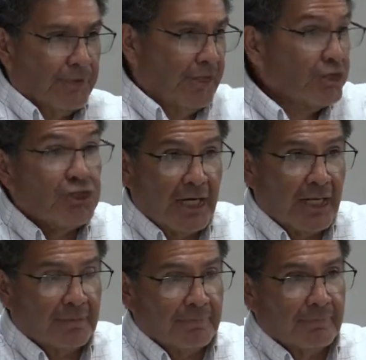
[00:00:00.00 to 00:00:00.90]
they're
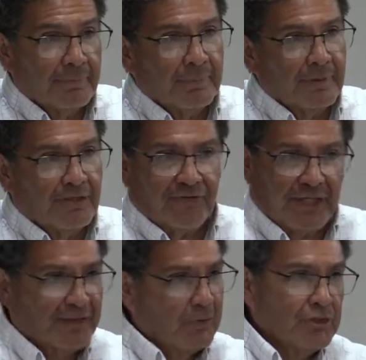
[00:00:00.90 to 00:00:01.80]
set if
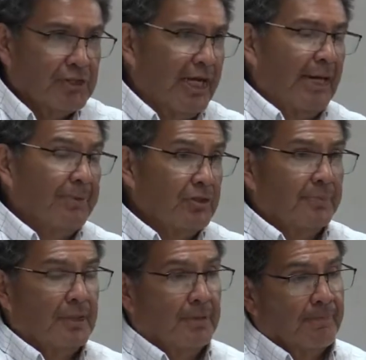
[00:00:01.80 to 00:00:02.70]
anything was to happen to
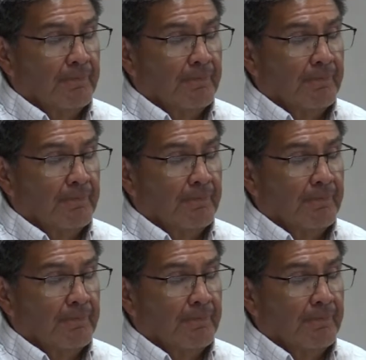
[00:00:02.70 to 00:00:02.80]
me.